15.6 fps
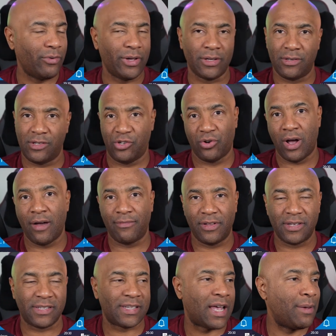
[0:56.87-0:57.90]
we still have
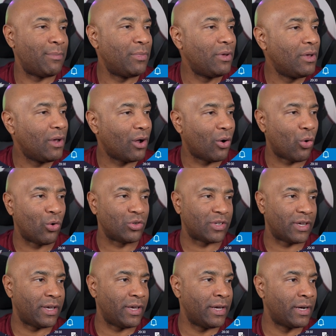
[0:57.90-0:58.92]
the same code
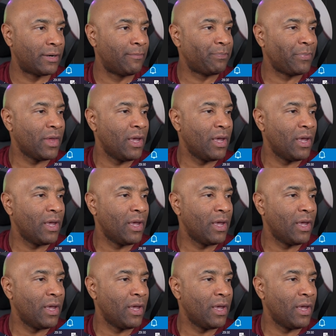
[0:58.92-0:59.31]
in here.